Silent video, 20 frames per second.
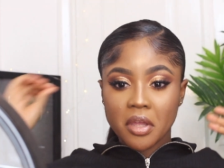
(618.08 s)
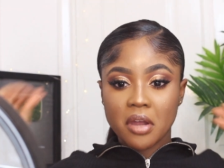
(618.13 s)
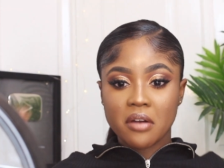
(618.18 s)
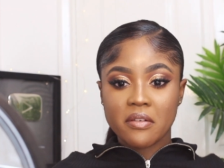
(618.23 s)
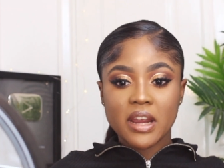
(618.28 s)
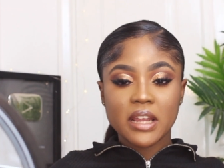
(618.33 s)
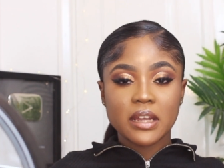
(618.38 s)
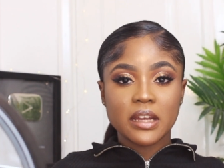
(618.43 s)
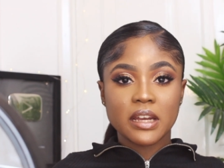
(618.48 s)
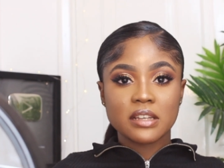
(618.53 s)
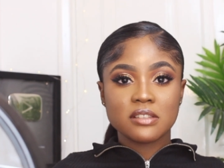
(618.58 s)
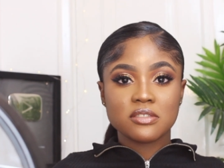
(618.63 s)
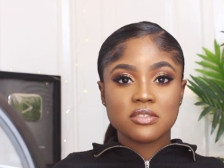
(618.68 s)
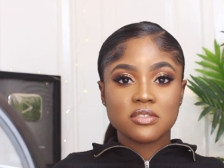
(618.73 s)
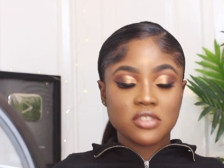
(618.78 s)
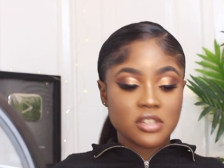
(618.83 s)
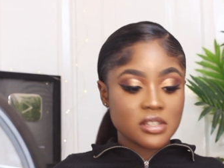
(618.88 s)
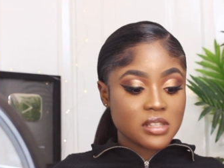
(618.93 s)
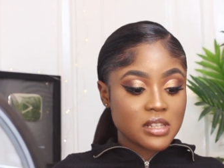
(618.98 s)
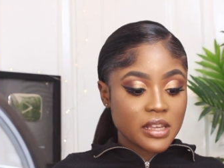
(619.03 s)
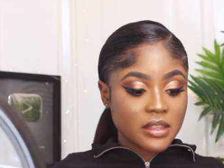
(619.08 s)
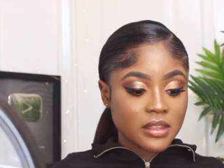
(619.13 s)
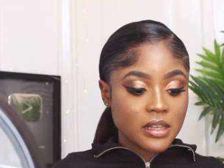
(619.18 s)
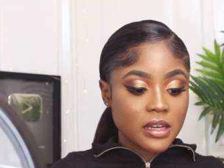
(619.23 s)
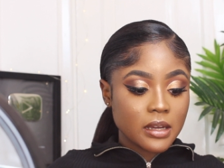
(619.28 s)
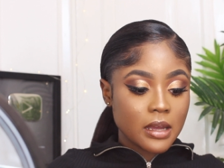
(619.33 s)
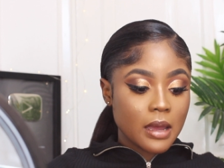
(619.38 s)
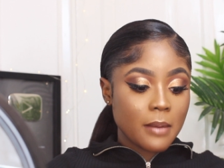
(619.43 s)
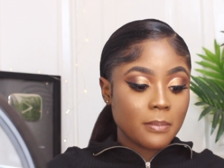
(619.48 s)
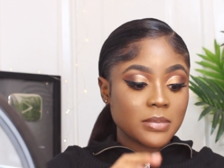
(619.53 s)
All right, guys, just like
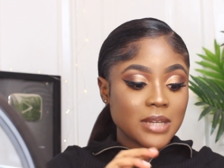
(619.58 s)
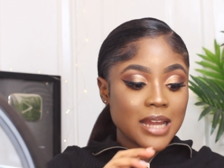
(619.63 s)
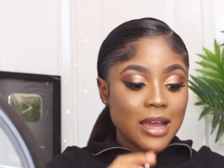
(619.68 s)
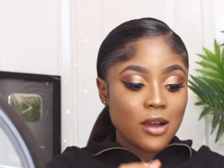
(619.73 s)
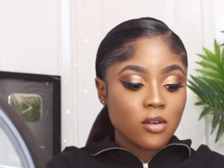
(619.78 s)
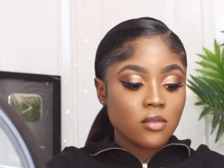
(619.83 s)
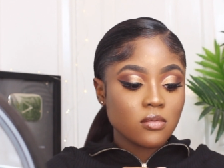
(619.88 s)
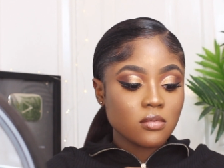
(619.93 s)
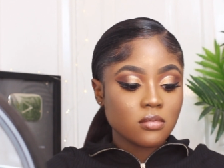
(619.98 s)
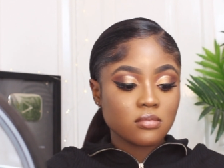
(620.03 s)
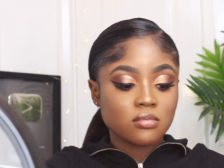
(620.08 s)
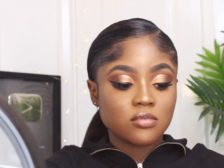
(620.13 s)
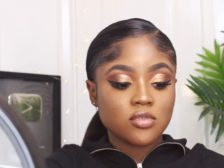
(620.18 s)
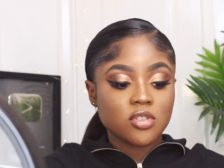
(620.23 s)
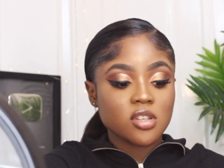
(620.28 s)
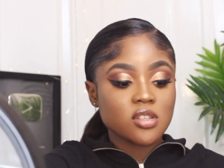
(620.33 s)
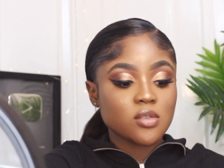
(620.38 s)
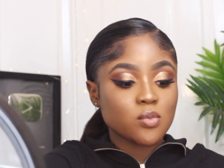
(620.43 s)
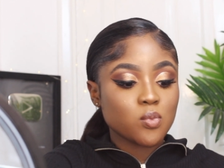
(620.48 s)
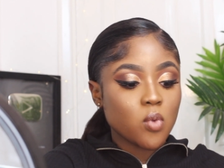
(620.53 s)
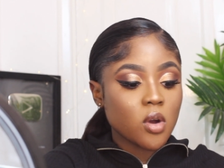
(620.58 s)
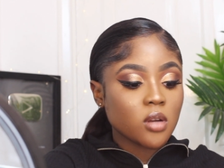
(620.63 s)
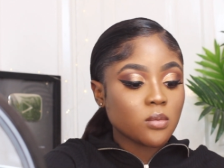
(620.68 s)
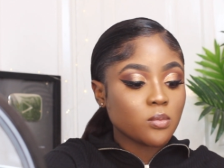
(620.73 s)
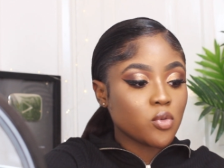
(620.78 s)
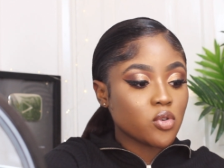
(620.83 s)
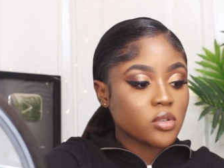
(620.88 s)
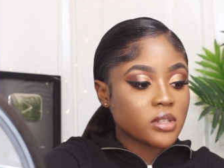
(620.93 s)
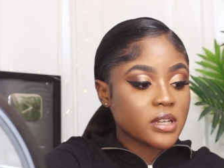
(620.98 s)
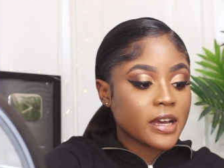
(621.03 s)
that. I'm now just one
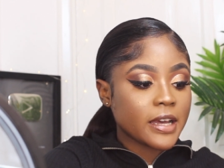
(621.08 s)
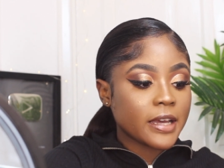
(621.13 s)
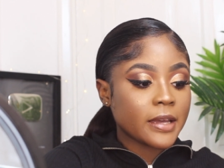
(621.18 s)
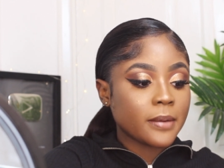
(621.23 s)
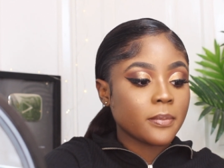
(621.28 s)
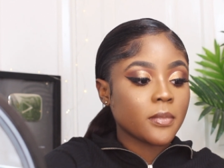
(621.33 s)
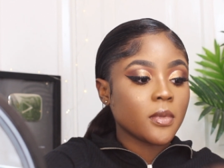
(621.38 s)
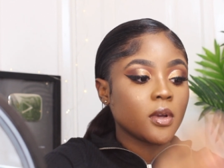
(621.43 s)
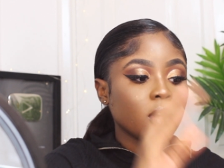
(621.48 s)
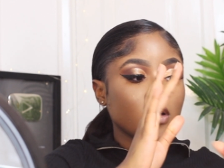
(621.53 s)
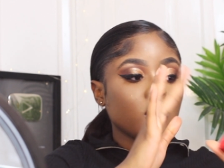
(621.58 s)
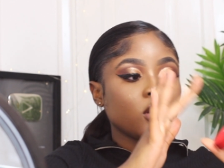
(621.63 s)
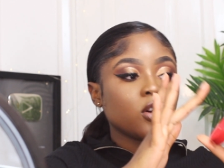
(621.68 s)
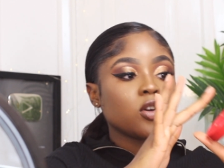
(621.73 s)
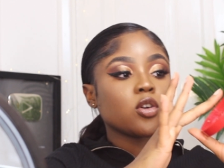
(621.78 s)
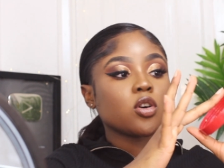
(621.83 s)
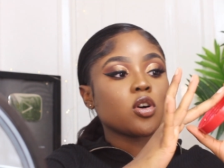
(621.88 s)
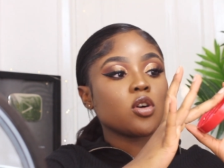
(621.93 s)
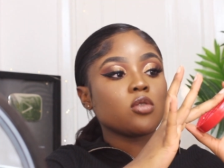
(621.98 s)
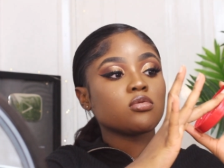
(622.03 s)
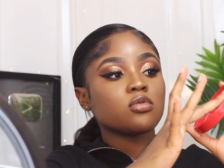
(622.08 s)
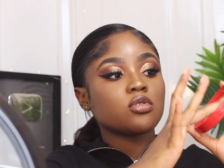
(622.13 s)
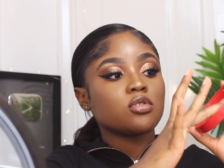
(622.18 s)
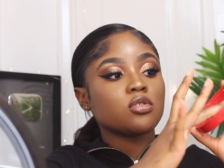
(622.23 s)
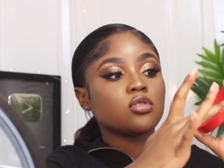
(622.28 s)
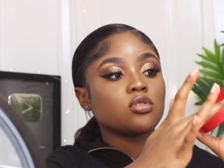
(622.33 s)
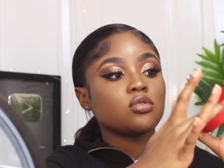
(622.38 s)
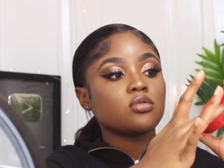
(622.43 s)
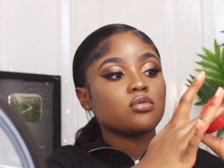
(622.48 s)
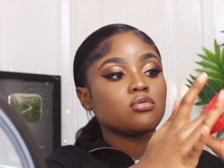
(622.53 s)
more time going
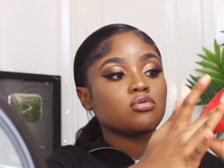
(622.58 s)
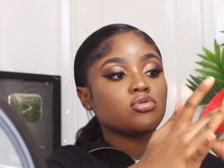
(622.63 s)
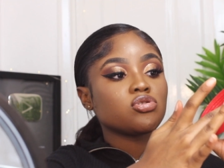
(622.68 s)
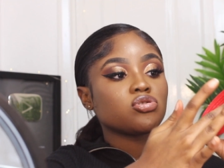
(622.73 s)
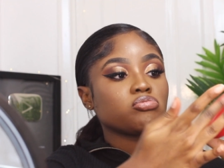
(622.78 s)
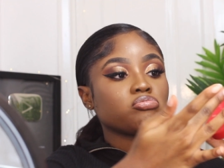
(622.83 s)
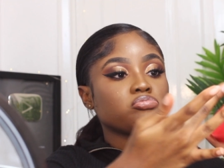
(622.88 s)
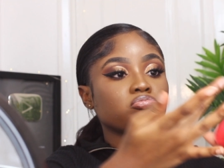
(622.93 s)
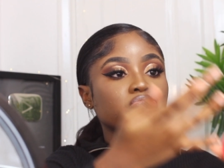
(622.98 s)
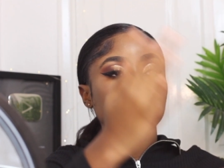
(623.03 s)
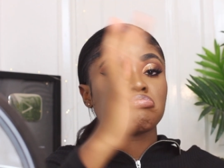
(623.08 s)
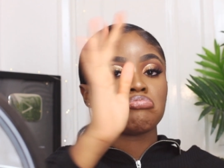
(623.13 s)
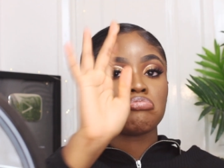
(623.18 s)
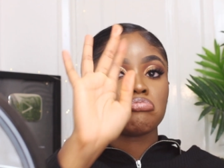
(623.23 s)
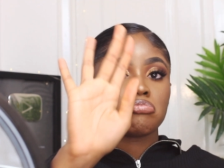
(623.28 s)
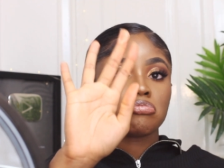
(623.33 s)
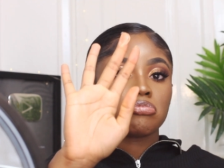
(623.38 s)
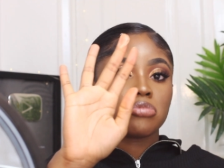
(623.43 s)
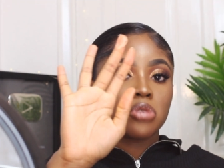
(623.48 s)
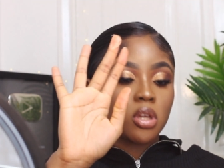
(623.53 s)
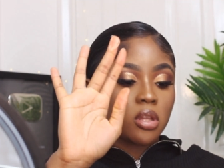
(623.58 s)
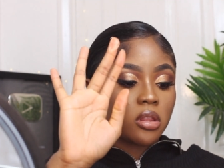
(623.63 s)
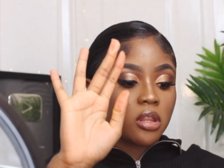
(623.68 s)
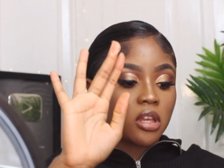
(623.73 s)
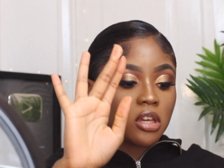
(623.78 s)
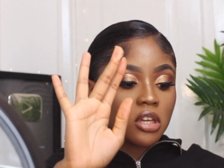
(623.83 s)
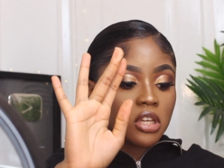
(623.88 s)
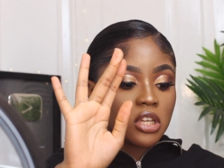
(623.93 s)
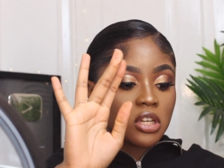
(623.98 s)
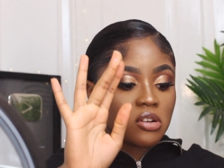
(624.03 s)
to use
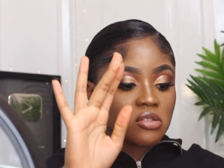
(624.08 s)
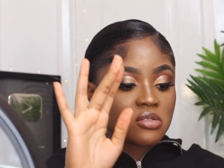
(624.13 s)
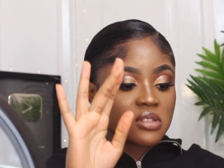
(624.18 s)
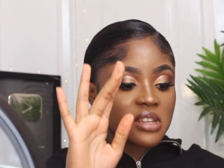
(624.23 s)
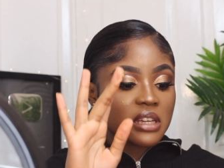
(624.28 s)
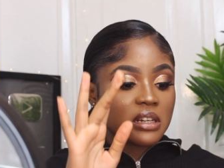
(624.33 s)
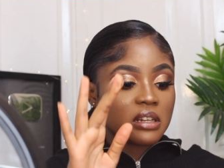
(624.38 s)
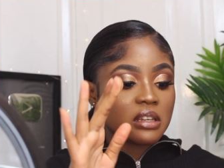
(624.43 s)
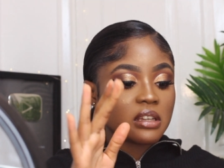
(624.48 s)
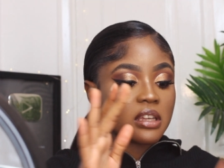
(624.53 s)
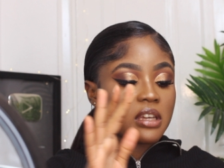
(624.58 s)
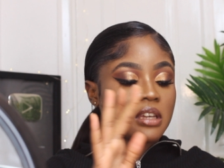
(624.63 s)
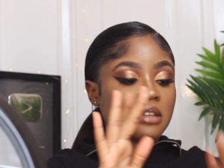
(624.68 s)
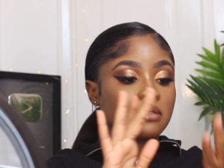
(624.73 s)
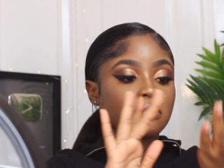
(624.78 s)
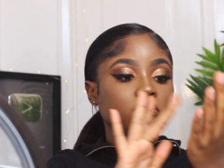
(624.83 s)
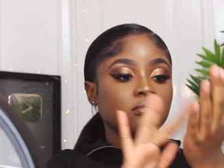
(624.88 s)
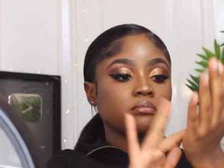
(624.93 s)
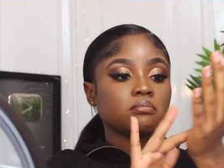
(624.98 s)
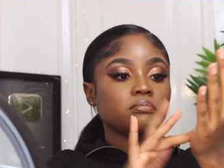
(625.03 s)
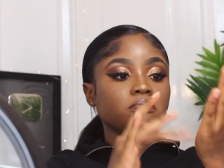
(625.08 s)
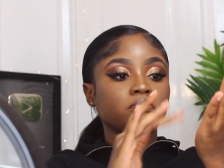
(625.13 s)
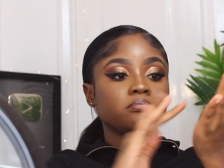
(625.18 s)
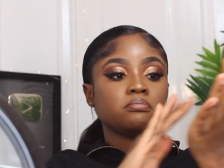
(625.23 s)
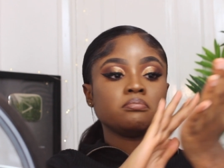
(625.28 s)
the Eco Styler again.